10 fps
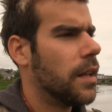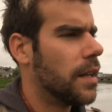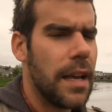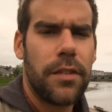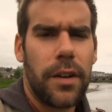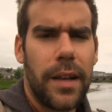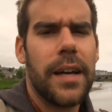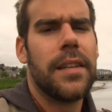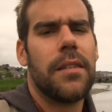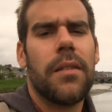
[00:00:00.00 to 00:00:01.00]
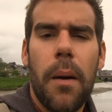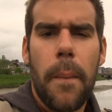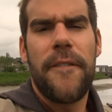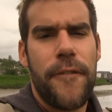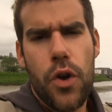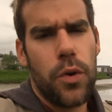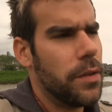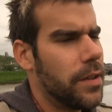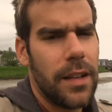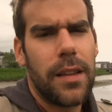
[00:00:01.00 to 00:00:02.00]
laser-guided
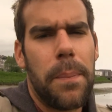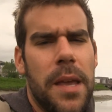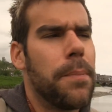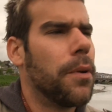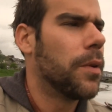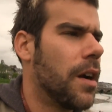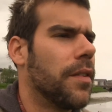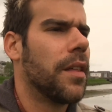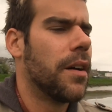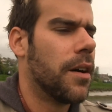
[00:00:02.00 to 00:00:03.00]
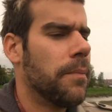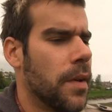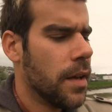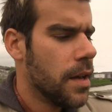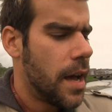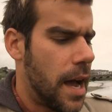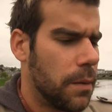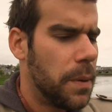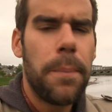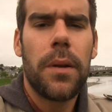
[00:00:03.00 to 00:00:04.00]
food into people wherever they are.
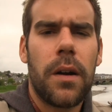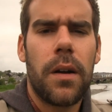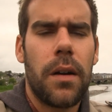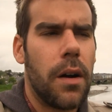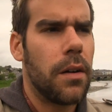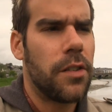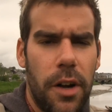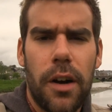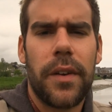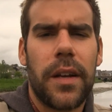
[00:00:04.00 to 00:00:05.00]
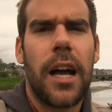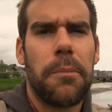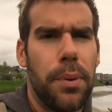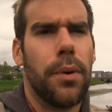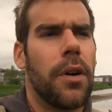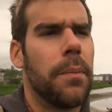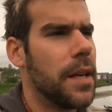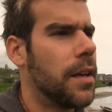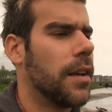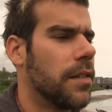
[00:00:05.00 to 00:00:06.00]
And people are starving and poor
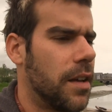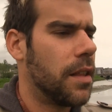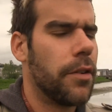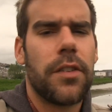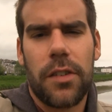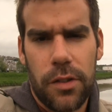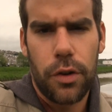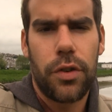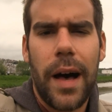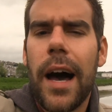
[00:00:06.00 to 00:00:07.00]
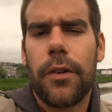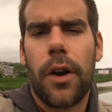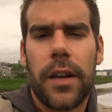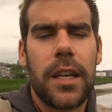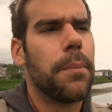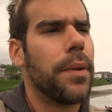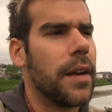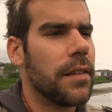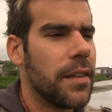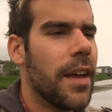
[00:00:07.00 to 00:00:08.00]
because there is a social hierarchy in
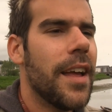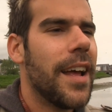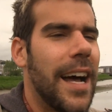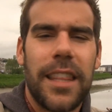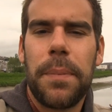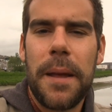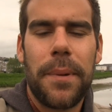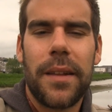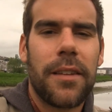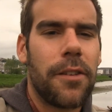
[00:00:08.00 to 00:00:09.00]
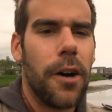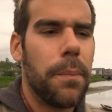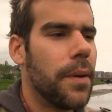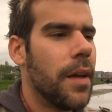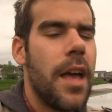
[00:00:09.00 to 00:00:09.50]
place, and the people at the top